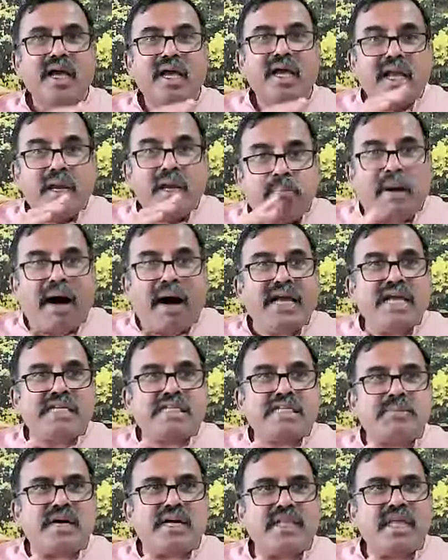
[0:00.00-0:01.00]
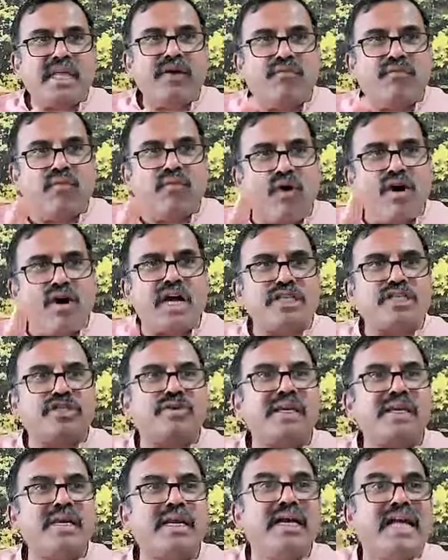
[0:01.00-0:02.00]
In Bahya Samadhi, focus
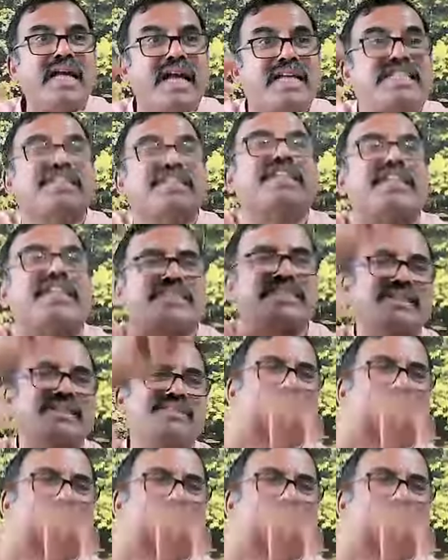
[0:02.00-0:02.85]
on existence.